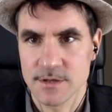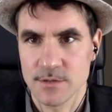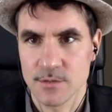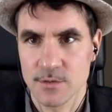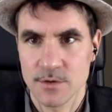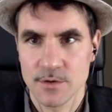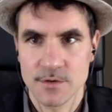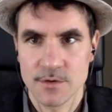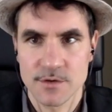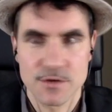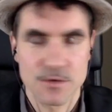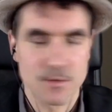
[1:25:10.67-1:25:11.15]

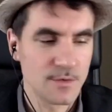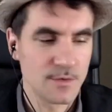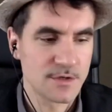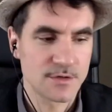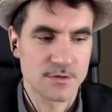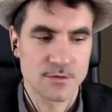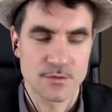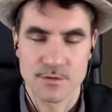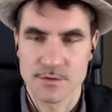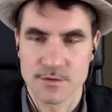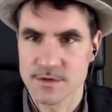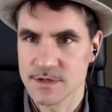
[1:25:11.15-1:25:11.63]
what are some
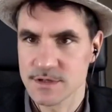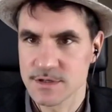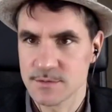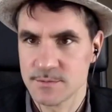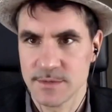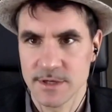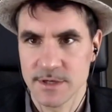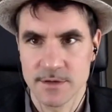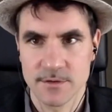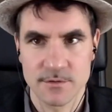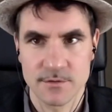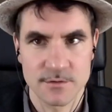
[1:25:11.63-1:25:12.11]
resources,
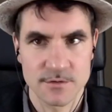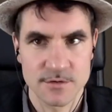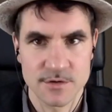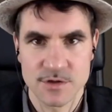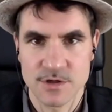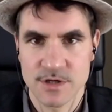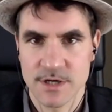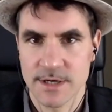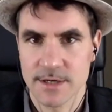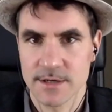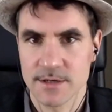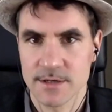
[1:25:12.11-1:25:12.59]
mentors,
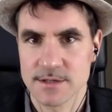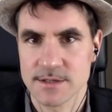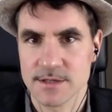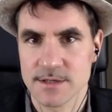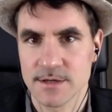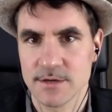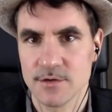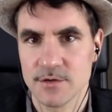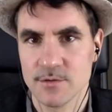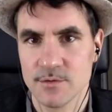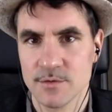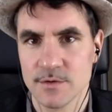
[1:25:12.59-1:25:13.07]
channels
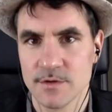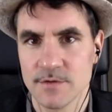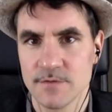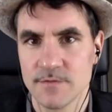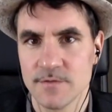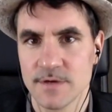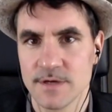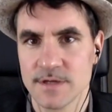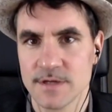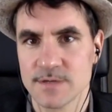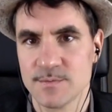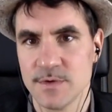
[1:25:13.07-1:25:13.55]
that you would
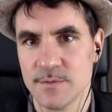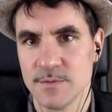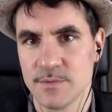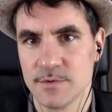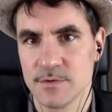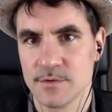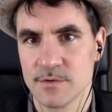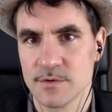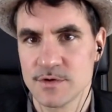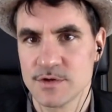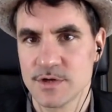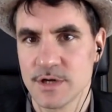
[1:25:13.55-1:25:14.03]
advise
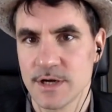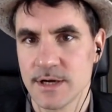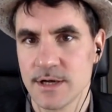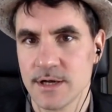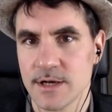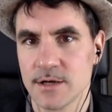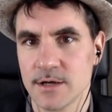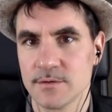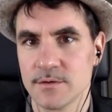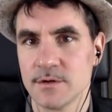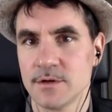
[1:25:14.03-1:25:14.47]
people to check out?